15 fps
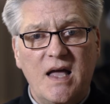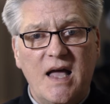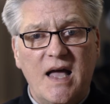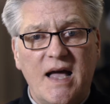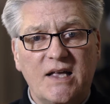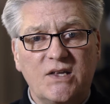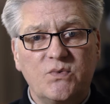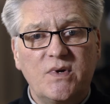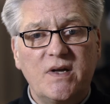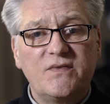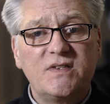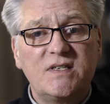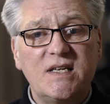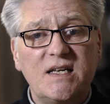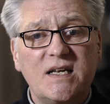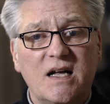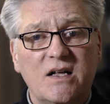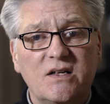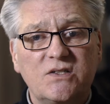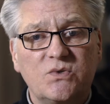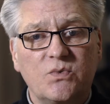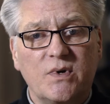As we have seen
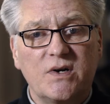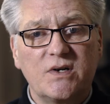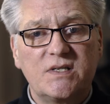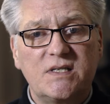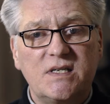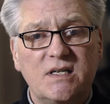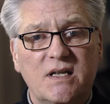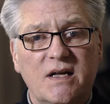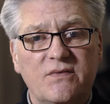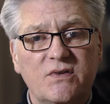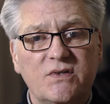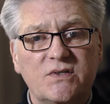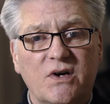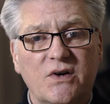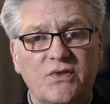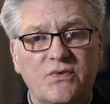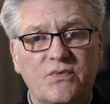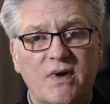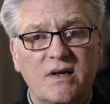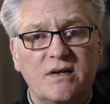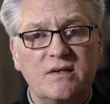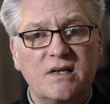elsewhere, sea levels are
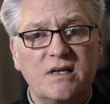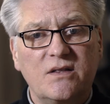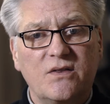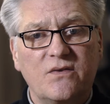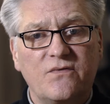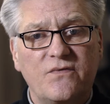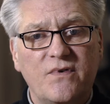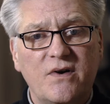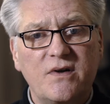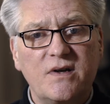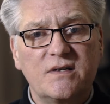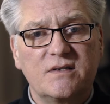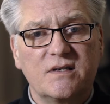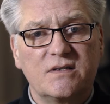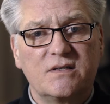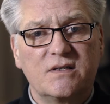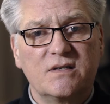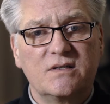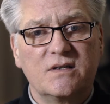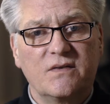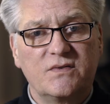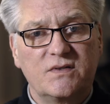threatening the very
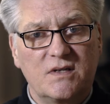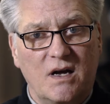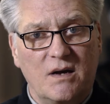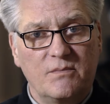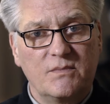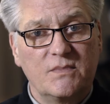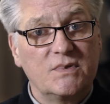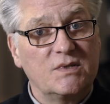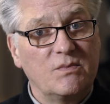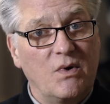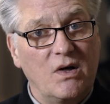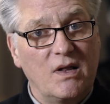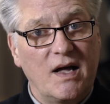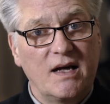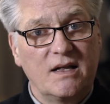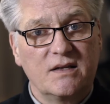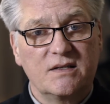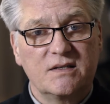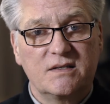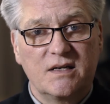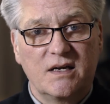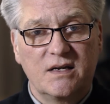existence of some small
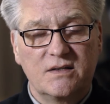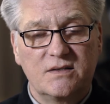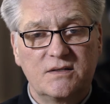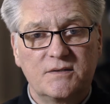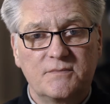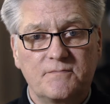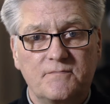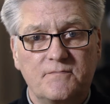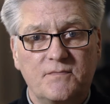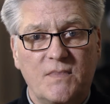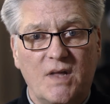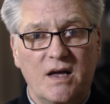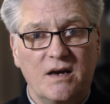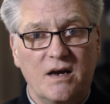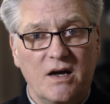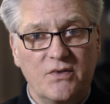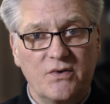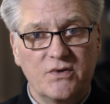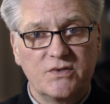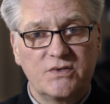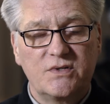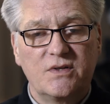island states, and
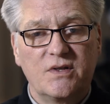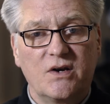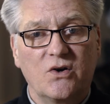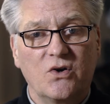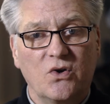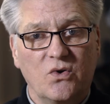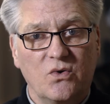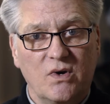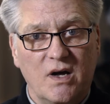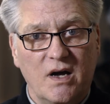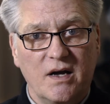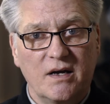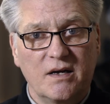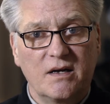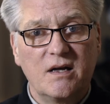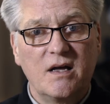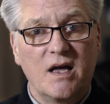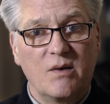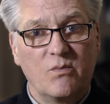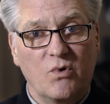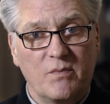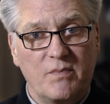others that are low-lying
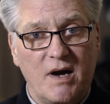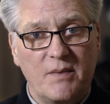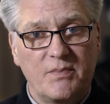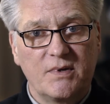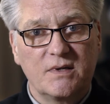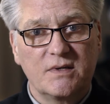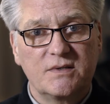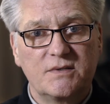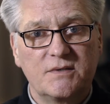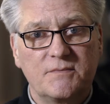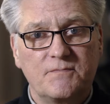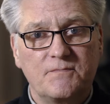and more populous.